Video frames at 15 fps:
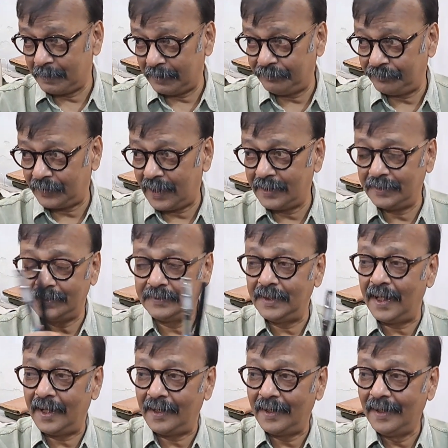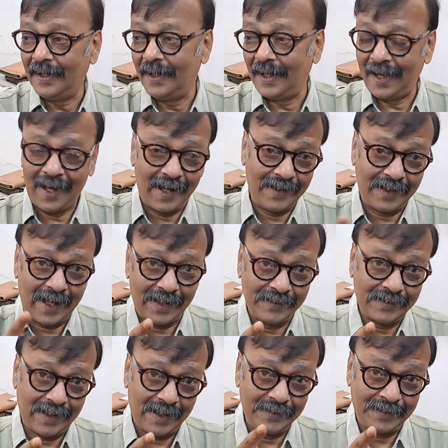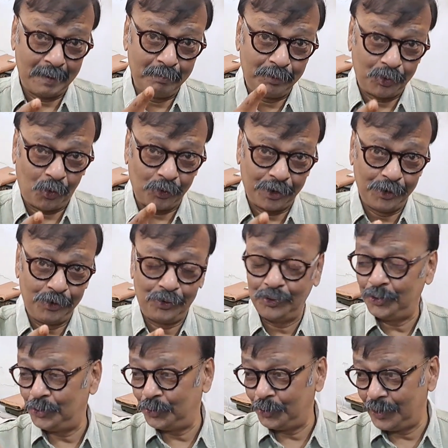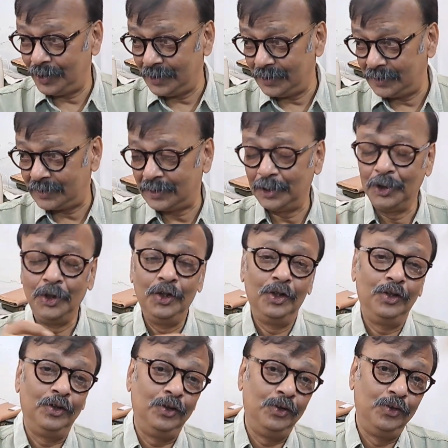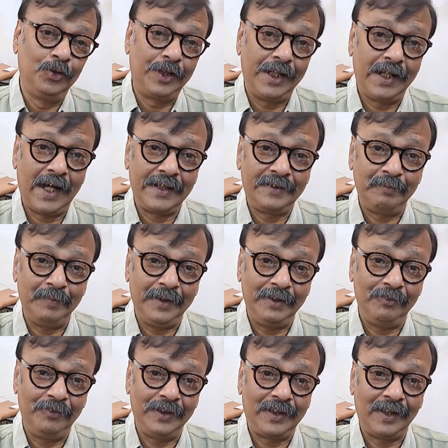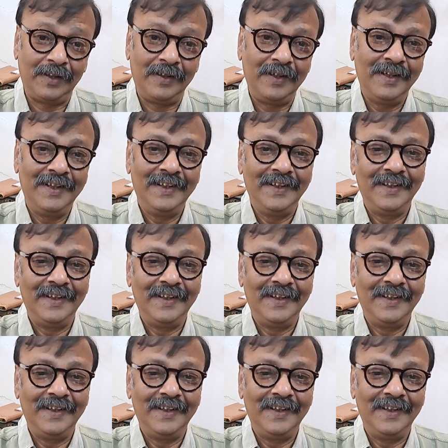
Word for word: by my friend there, and as as I'm talking to you, he's looking at me with a